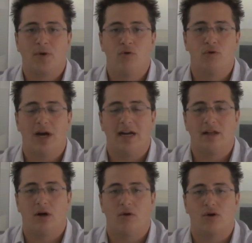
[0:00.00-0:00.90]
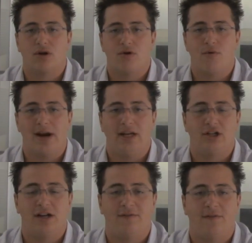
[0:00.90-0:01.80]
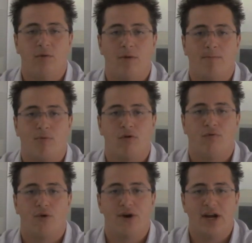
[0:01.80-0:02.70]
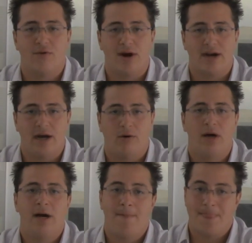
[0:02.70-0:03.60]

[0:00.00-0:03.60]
Crude had a $1.30 range at 51.48 right now.